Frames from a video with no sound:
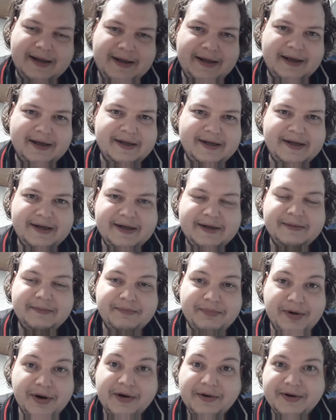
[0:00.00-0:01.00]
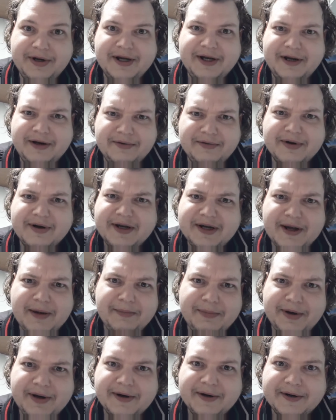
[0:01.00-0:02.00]
its protein
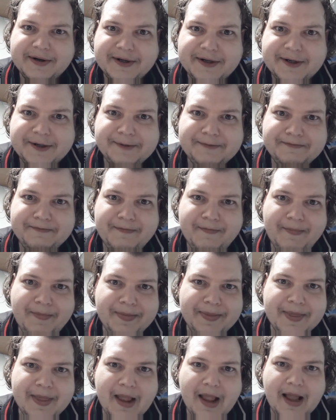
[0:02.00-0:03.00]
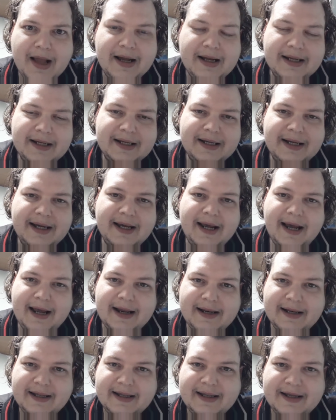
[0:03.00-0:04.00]
receptors
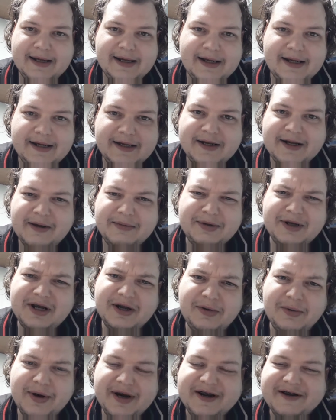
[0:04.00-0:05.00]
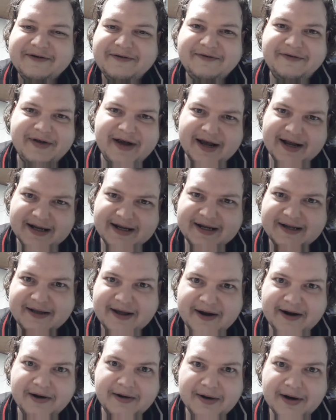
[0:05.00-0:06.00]
and the subsequent effects
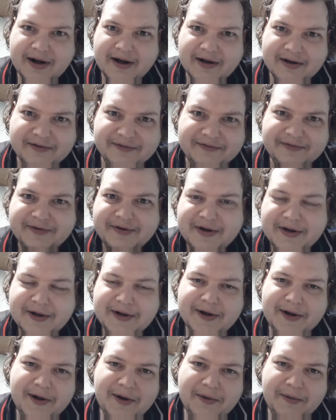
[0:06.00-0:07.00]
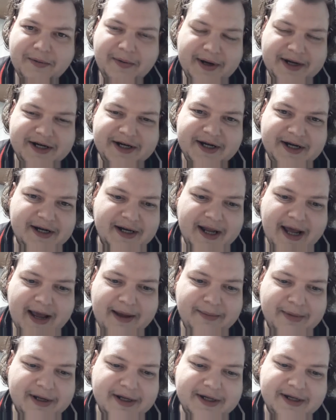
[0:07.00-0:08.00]
thereof, which in
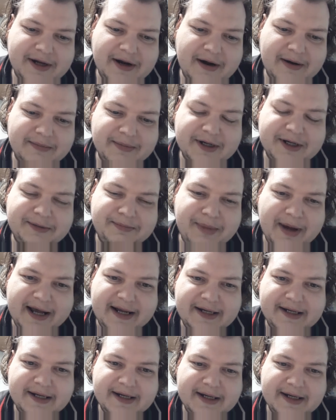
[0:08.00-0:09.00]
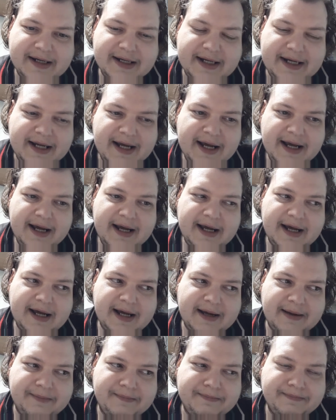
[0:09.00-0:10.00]
layman's terms is basically,
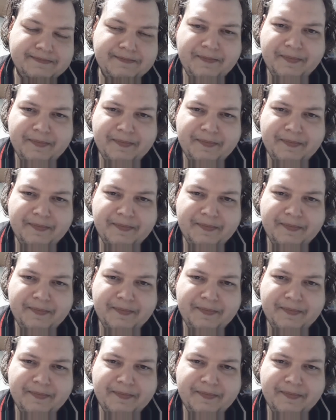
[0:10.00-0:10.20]
has